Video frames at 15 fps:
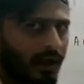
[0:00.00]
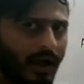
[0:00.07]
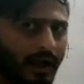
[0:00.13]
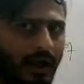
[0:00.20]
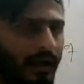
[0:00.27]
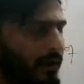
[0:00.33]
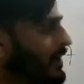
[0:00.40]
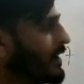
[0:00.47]

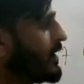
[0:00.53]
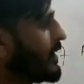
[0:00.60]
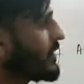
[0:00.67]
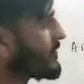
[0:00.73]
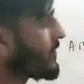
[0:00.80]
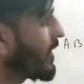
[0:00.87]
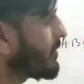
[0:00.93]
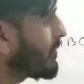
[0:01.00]
and
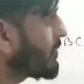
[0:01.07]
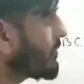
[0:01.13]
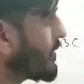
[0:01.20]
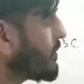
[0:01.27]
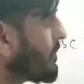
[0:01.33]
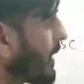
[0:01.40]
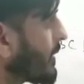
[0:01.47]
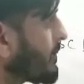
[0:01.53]
sum of
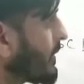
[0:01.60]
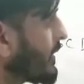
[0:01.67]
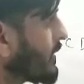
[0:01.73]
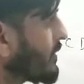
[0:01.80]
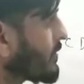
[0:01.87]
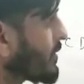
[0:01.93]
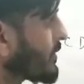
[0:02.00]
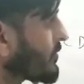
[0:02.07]
the
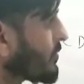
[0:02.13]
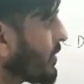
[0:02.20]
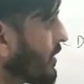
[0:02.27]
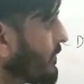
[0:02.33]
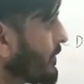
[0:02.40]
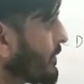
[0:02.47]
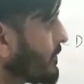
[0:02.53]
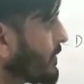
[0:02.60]
perpendiculars.
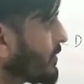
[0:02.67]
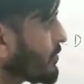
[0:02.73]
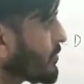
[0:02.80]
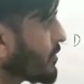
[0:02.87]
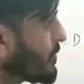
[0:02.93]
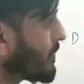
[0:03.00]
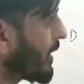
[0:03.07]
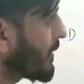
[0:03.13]
If we will draw
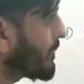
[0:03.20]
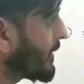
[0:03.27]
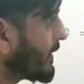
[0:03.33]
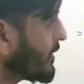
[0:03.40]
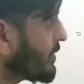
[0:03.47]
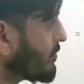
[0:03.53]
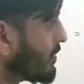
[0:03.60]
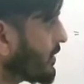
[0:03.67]
the
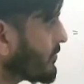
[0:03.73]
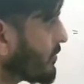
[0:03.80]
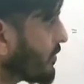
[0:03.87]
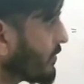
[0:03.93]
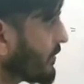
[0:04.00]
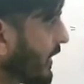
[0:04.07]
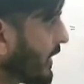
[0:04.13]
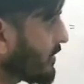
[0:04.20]
perpendiculars
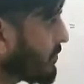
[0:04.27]
on that